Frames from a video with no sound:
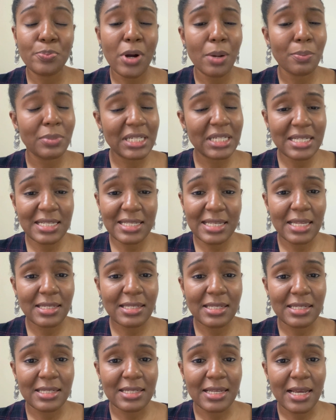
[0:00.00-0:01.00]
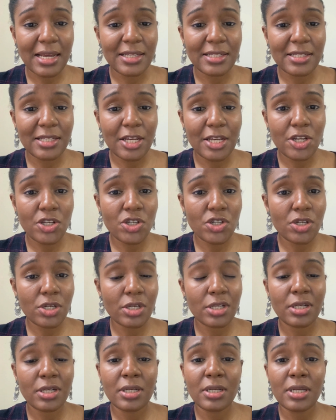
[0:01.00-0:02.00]
public
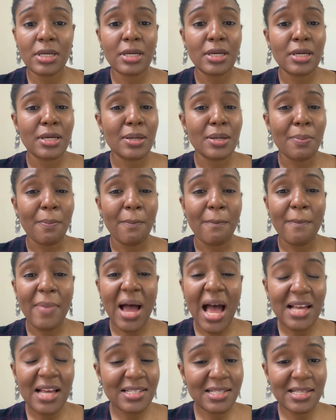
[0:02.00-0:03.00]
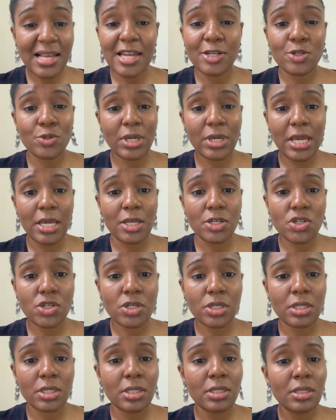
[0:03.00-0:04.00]
sensitization, mass
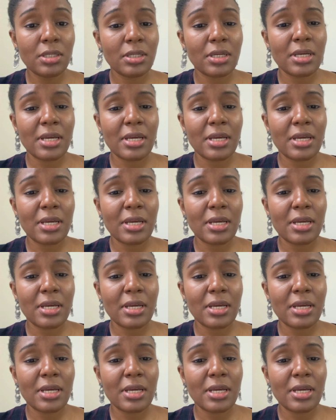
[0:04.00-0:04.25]
education,